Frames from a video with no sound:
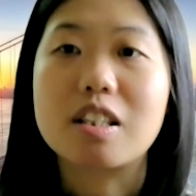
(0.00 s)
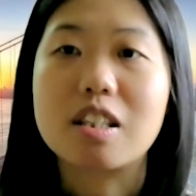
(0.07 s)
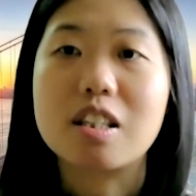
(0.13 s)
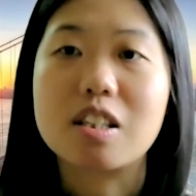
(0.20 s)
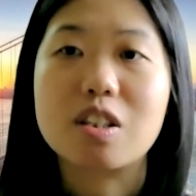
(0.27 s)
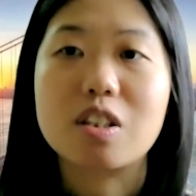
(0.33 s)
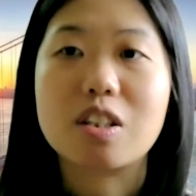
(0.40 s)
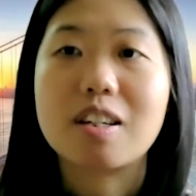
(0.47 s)

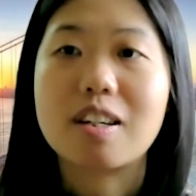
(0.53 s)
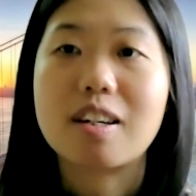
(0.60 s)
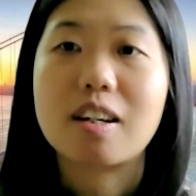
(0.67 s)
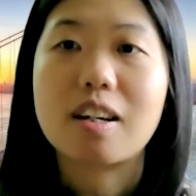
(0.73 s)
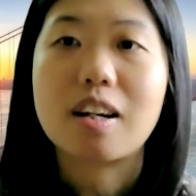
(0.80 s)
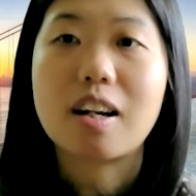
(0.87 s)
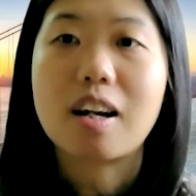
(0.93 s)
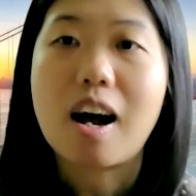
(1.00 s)

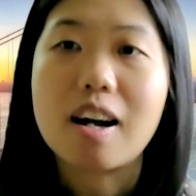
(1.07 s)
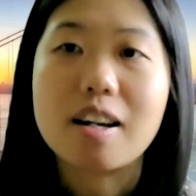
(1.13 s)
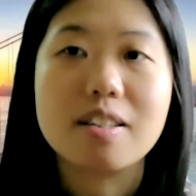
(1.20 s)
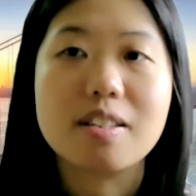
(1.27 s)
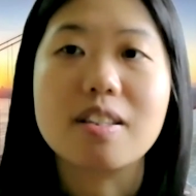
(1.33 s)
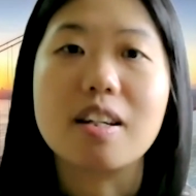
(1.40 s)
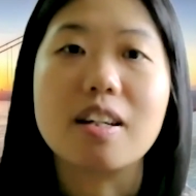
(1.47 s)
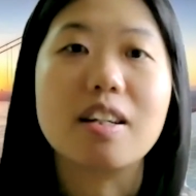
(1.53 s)

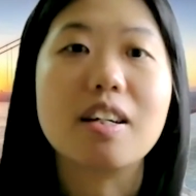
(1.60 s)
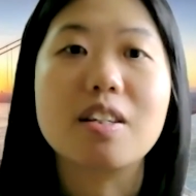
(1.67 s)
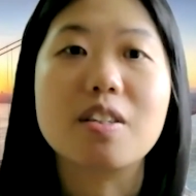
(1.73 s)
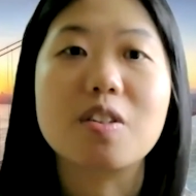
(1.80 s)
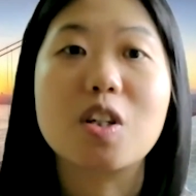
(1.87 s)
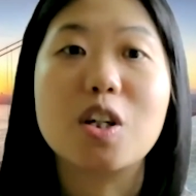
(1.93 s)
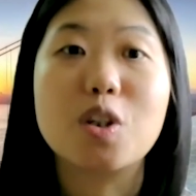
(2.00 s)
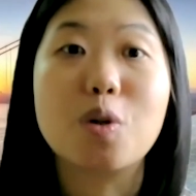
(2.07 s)
disguising
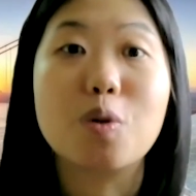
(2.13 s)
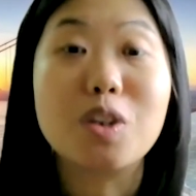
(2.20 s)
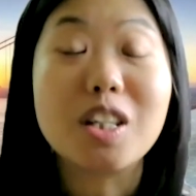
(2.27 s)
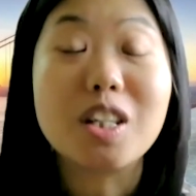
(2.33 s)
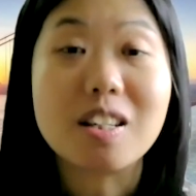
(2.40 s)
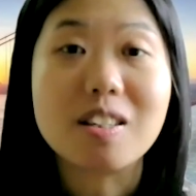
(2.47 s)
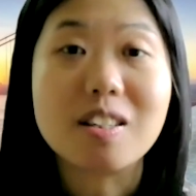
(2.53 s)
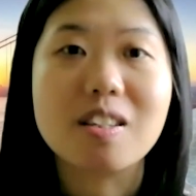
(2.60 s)
external
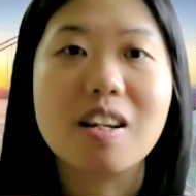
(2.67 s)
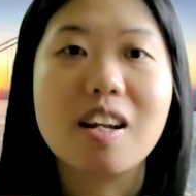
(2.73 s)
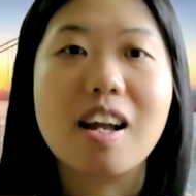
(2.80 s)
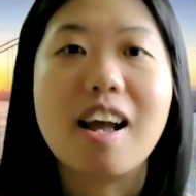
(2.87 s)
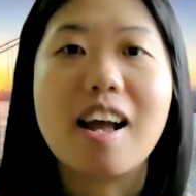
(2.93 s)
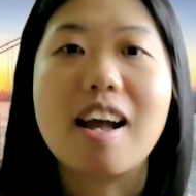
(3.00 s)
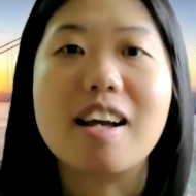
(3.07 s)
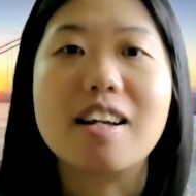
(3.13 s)
needs
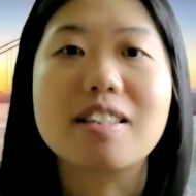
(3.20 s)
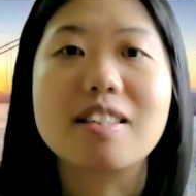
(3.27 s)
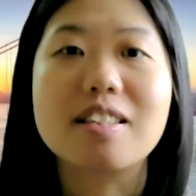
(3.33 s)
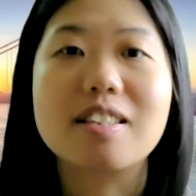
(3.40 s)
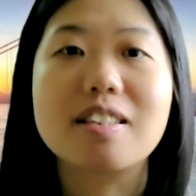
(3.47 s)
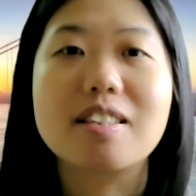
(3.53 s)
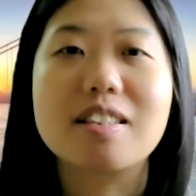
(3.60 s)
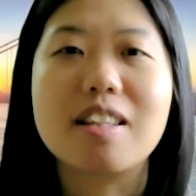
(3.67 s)

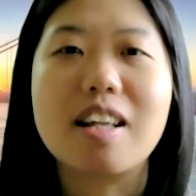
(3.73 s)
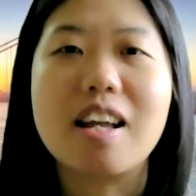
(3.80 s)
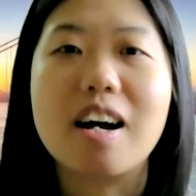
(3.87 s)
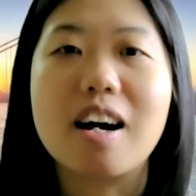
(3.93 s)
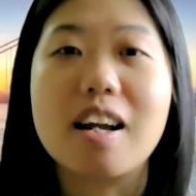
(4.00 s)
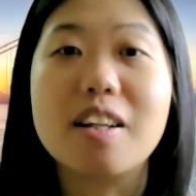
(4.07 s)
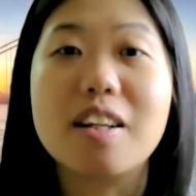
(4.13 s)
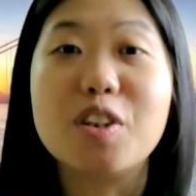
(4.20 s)
as
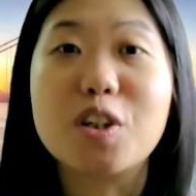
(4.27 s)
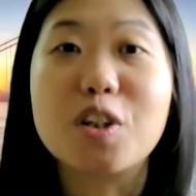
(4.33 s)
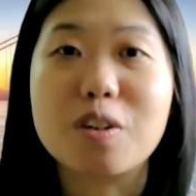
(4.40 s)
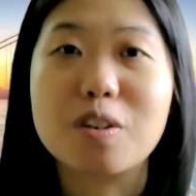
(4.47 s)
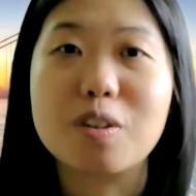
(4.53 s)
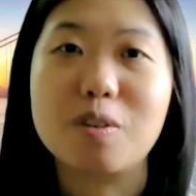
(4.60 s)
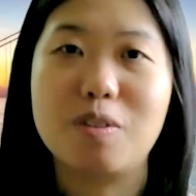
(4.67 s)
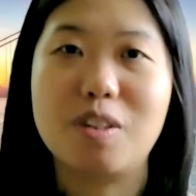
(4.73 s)
their
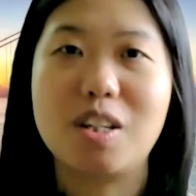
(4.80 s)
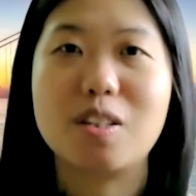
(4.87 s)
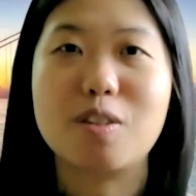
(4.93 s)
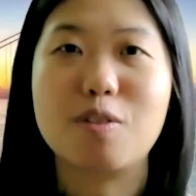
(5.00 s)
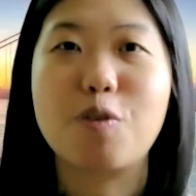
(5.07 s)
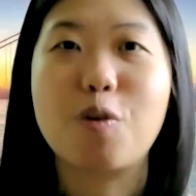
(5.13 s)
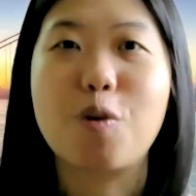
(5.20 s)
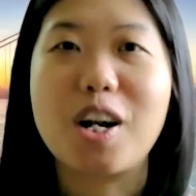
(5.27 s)
internal needs
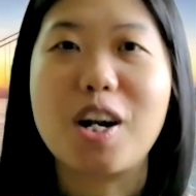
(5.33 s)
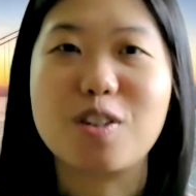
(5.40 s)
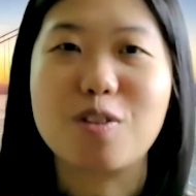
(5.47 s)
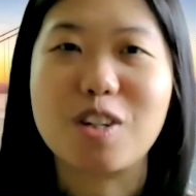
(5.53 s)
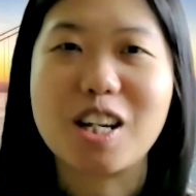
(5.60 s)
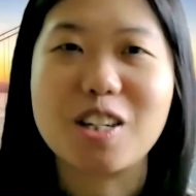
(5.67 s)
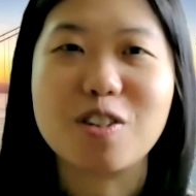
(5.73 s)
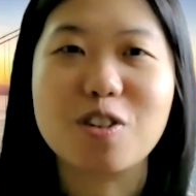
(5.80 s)
for
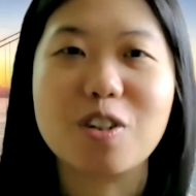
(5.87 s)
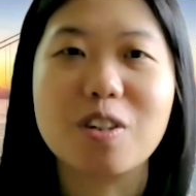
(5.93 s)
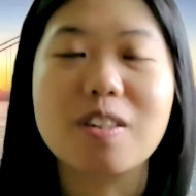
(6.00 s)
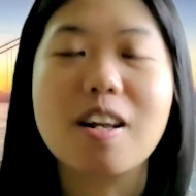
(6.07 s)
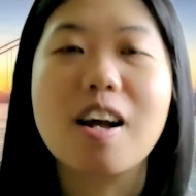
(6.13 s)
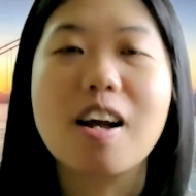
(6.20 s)
education.